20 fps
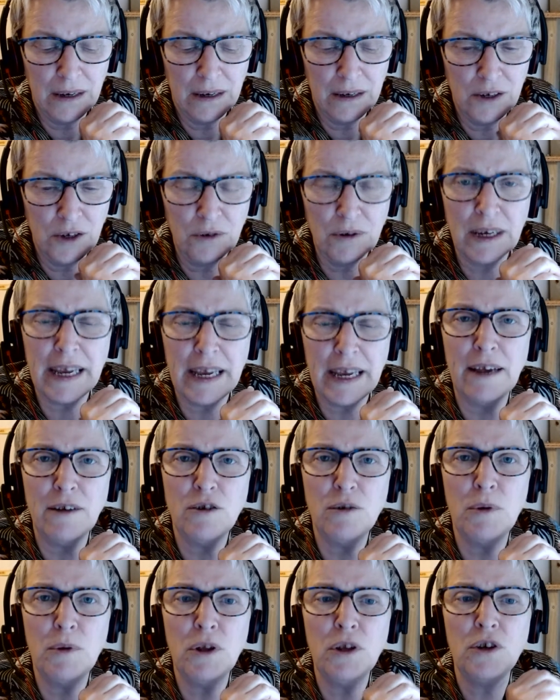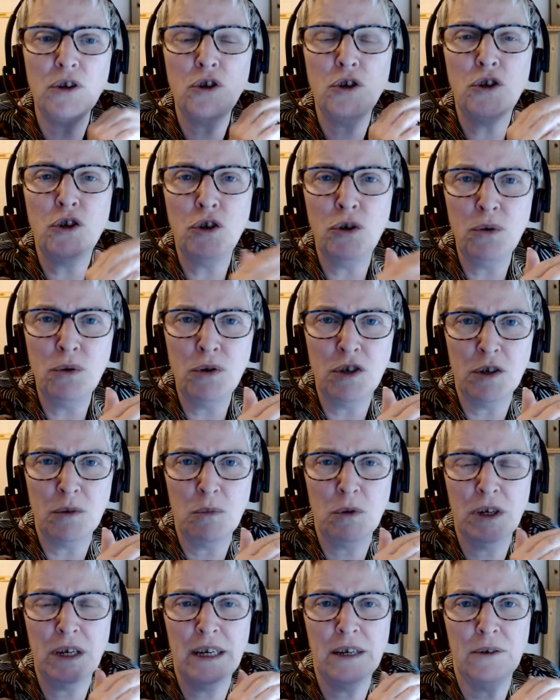you're accountable to
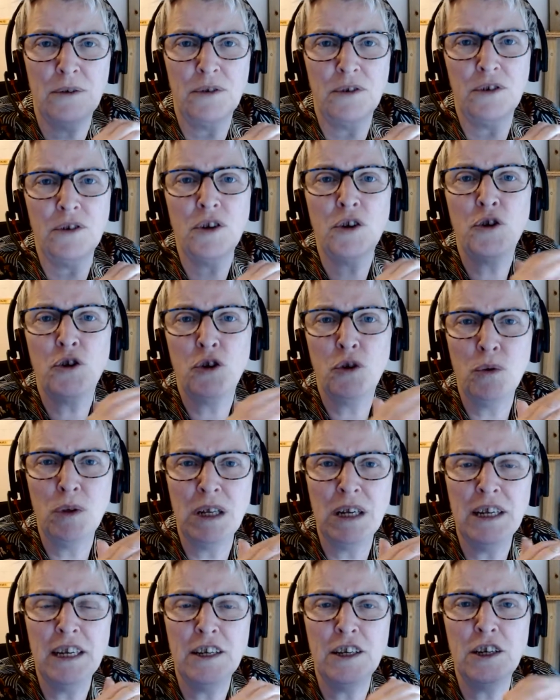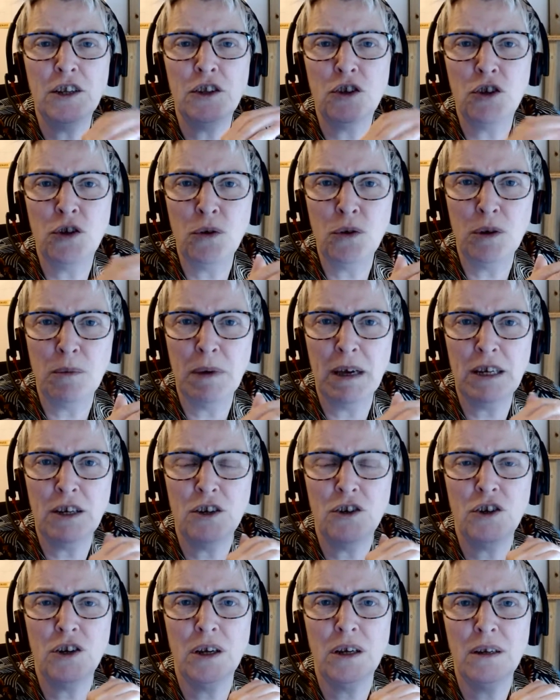someone else, to the leader, to the
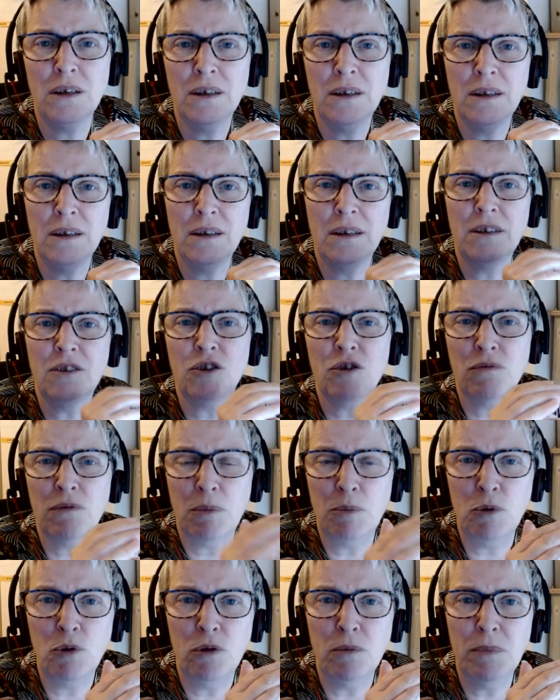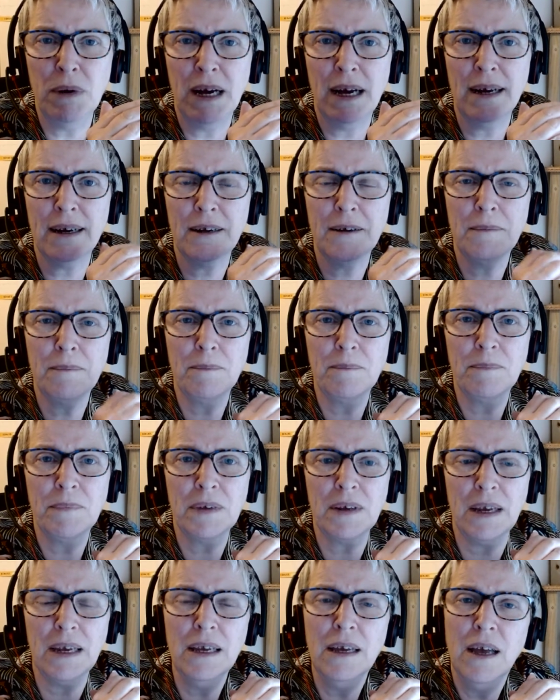manager, to report back.
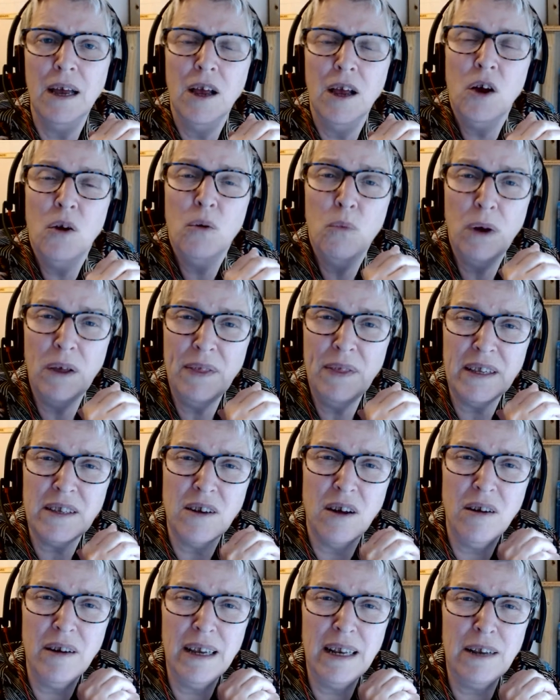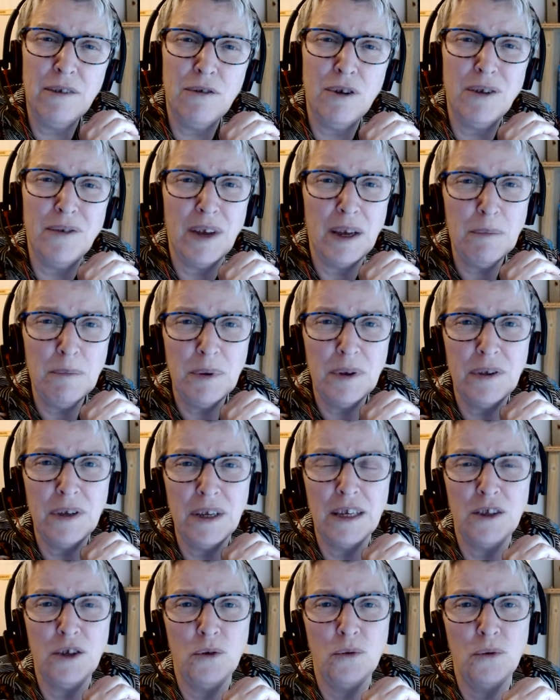Okay? When there's a high level of
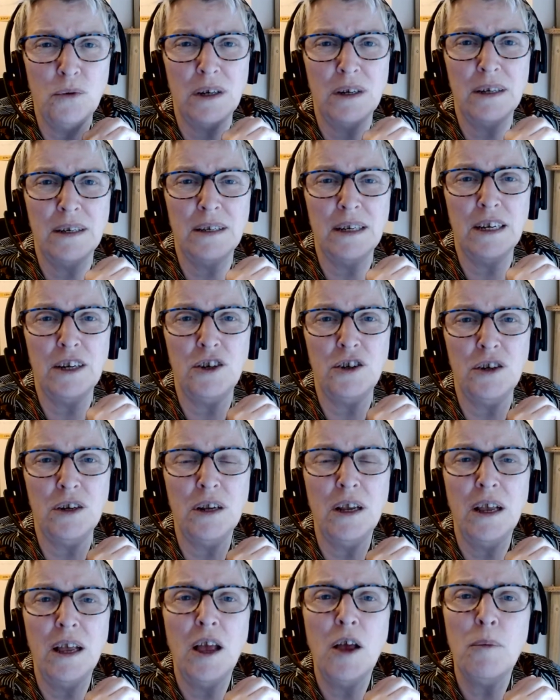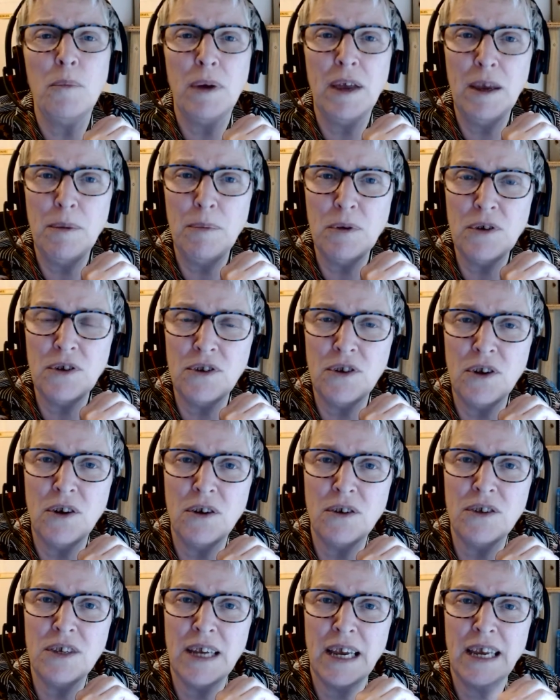empathy in the organization, people
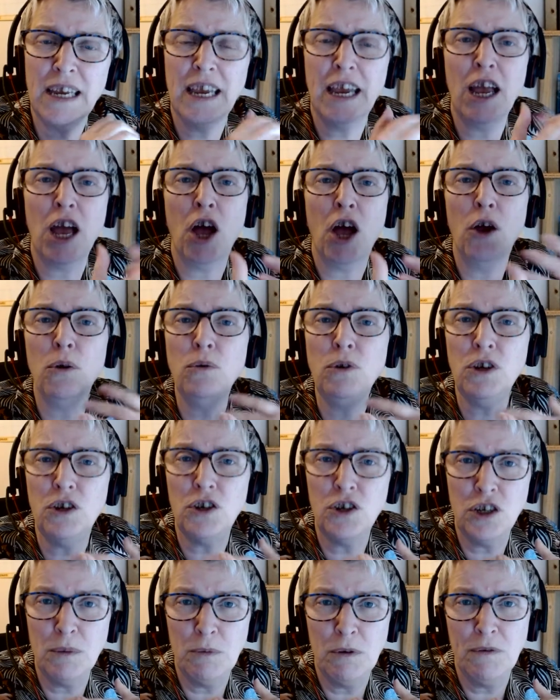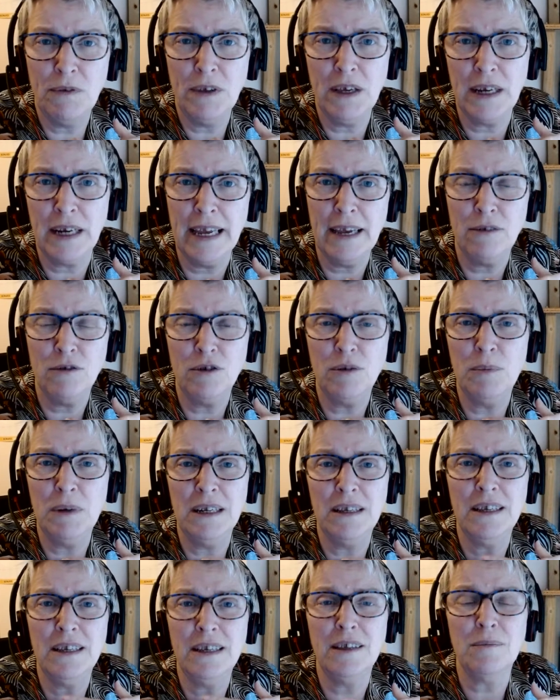start taking ownership of that
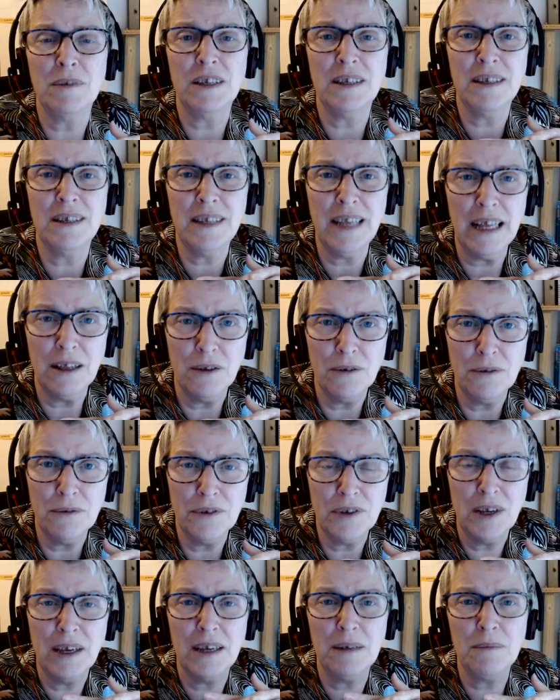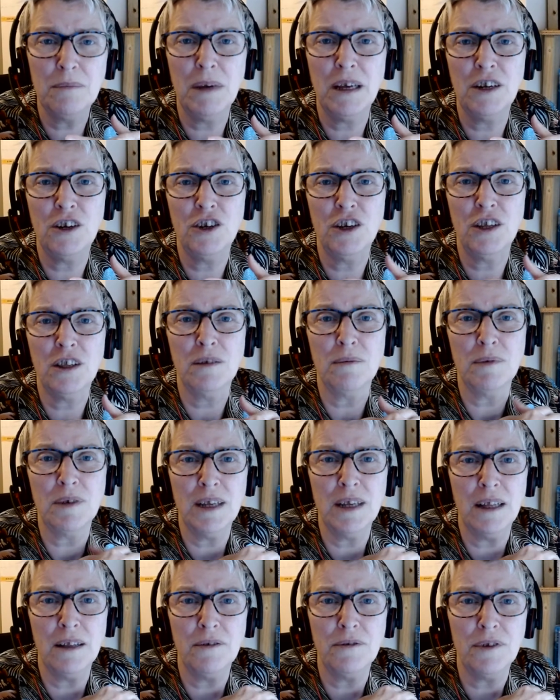accountability themselves and managing
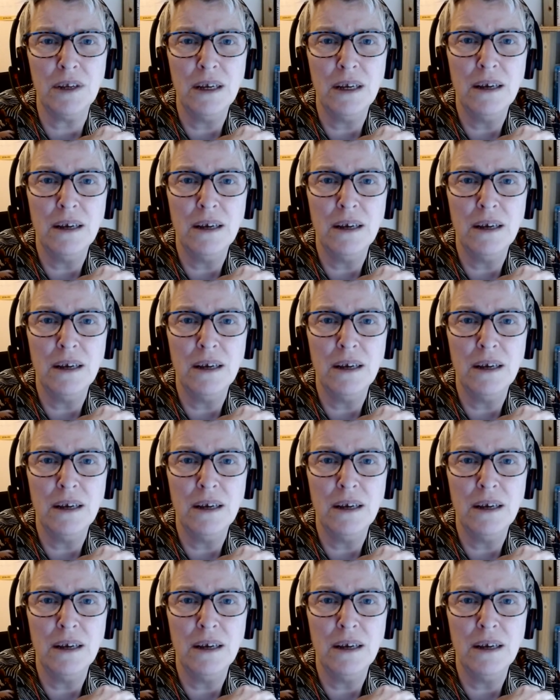themselves.